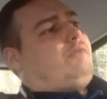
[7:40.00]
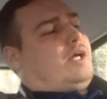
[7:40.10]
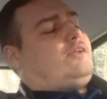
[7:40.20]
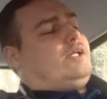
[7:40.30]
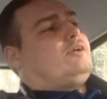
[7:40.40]

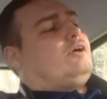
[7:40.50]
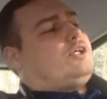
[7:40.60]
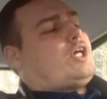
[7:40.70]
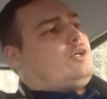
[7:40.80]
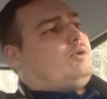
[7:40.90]
I think there are
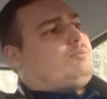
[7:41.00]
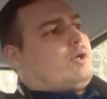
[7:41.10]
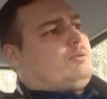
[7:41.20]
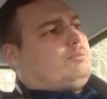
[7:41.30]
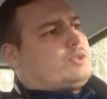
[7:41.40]
genuine
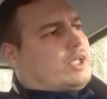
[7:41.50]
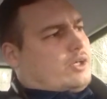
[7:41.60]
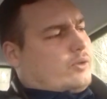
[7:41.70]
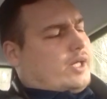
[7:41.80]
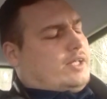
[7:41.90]
problems
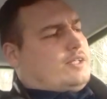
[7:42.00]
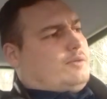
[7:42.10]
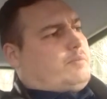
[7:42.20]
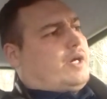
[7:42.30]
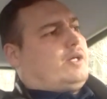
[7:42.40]
created
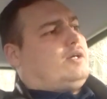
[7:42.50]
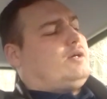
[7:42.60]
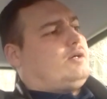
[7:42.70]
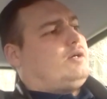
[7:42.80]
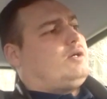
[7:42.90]
by
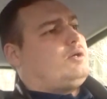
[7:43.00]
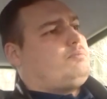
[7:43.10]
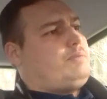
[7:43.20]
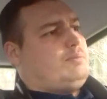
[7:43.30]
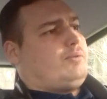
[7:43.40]

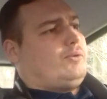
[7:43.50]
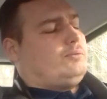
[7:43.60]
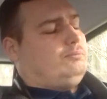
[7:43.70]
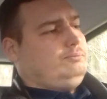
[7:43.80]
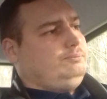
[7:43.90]
people
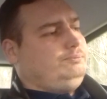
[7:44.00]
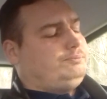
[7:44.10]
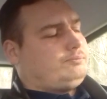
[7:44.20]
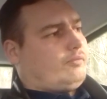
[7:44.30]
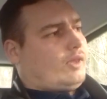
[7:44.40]

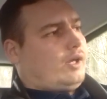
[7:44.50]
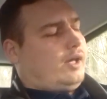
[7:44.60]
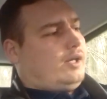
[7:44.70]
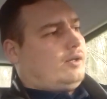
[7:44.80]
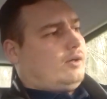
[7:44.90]

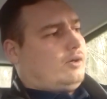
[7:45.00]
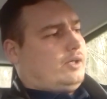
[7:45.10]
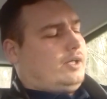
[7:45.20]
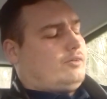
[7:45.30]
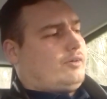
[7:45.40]
on
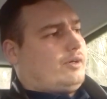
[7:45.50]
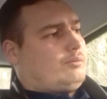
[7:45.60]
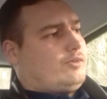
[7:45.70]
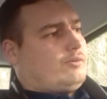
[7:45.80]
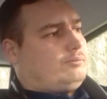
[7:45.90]
the
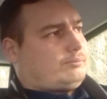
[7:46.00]
environment.